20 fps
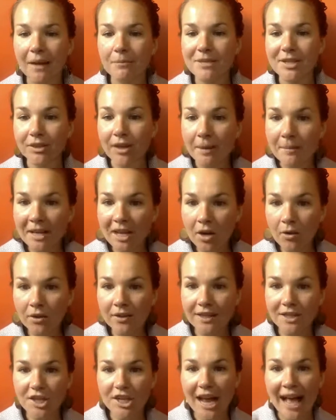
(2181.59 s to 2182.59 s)
So let me know in
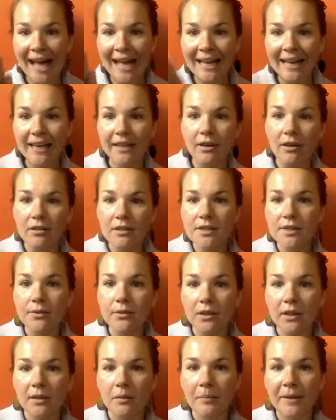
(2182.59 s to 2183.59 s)
the chat and I'll do
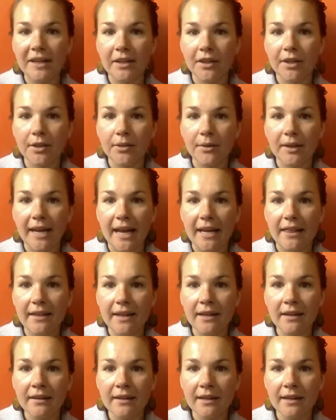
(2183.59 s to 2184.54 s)
a little bit of Q&A there.